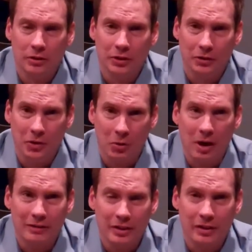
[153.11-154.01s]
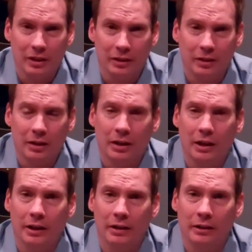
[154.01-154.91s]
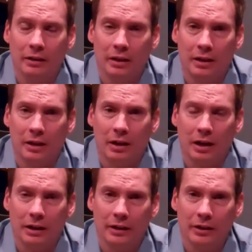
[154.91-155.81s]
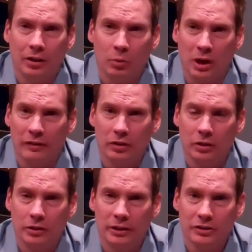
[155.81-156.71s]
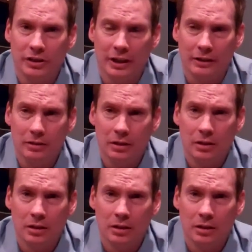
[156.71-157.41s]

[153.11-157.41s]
know everything, and what I've learned is that